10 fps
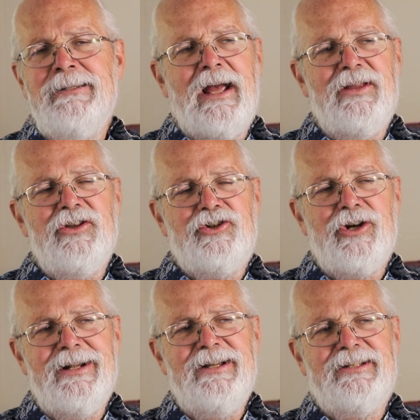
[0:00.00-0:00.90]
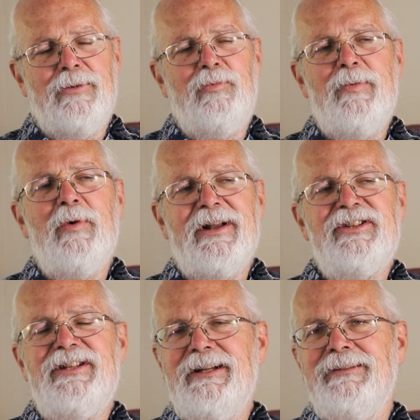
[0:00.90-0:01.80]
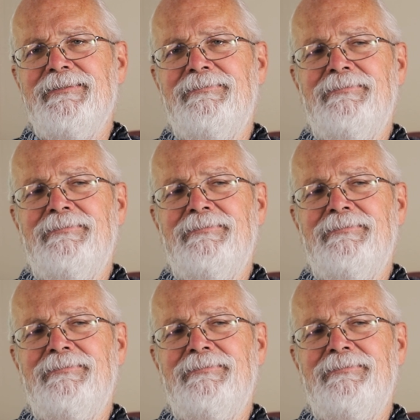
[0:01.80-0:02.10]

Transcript: And the Chinese said, we want to see it.